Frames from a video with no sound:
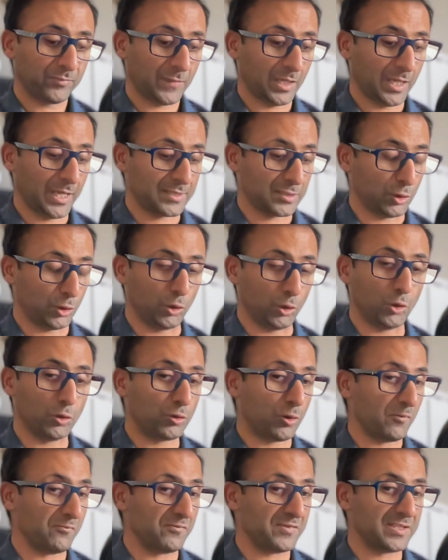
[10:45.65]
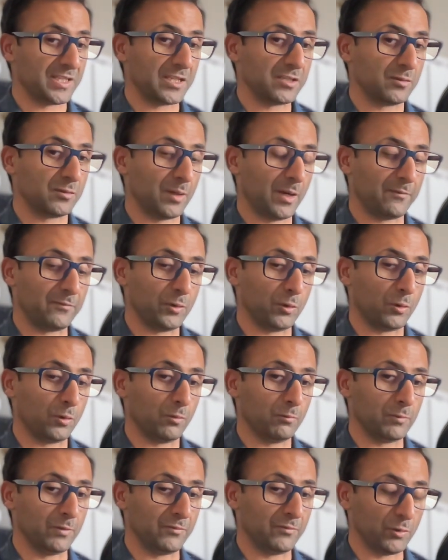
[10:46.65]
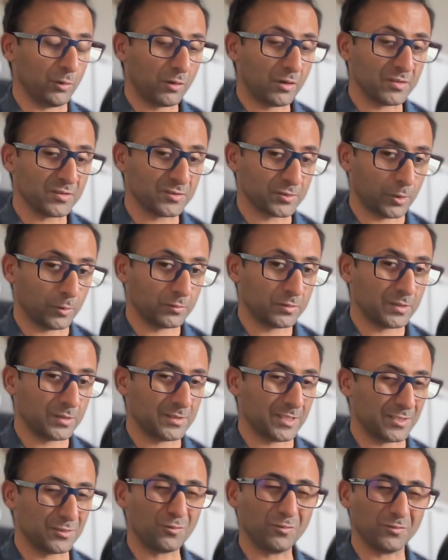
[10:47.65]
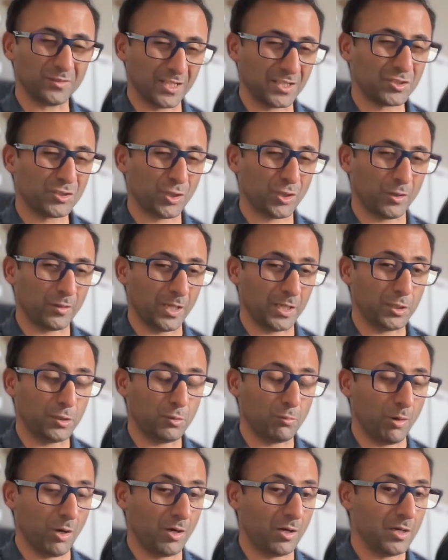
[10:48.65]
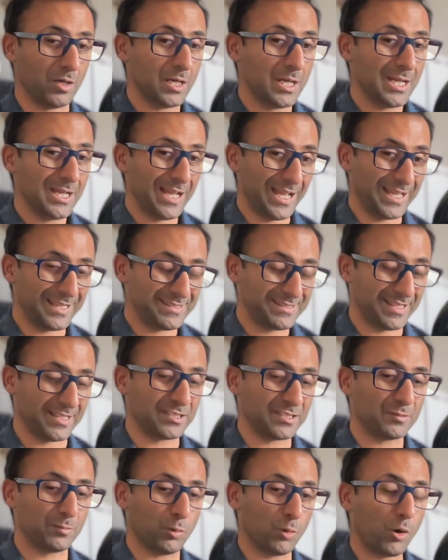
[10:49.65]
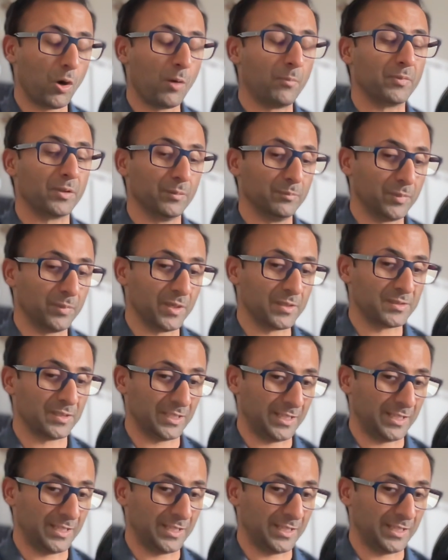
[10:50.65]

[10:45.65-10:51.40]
It's a good conversation to have with your consultants. It sort of does show that you are a sensible, competent person.